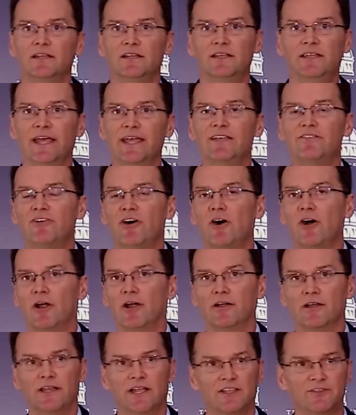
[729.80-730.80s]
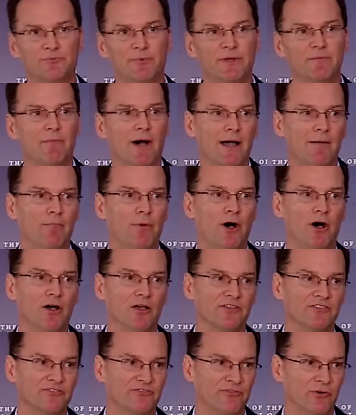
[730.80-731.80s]
Dave Hart has been my
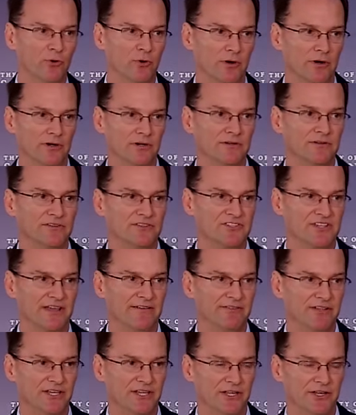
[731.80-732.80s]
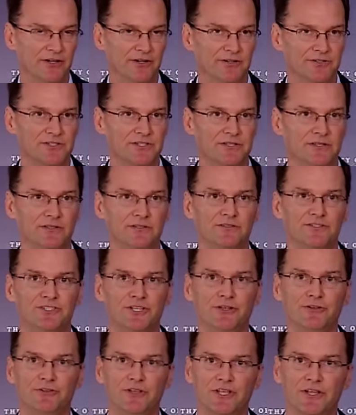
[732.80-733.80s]
boss for 7 years,
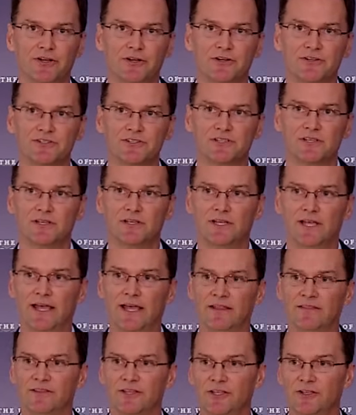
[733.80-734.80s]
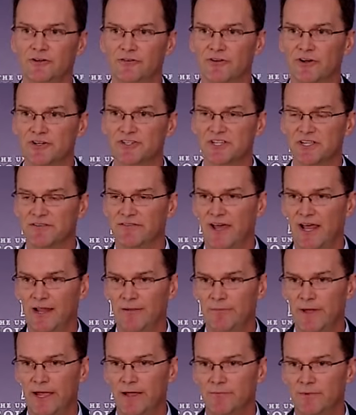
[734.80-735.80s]
2 years at the University of
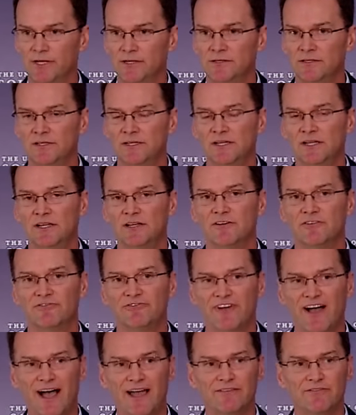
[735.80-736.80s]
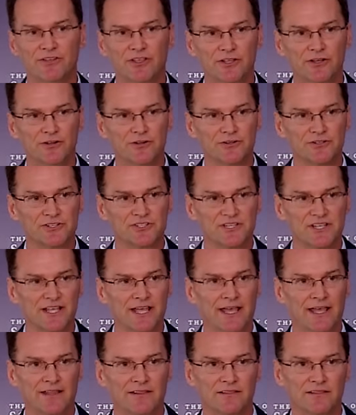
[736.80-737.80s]
Alabama, 5 years
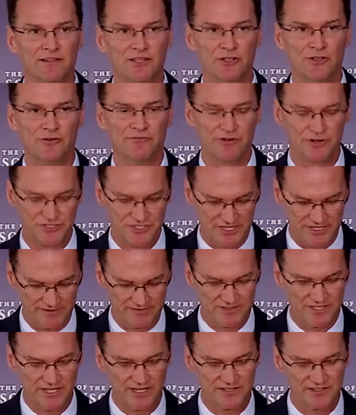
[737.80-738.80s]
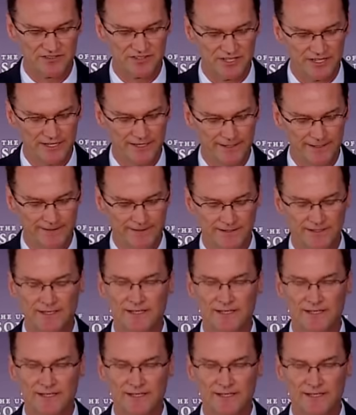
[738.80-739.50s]
at the University of Tennessee.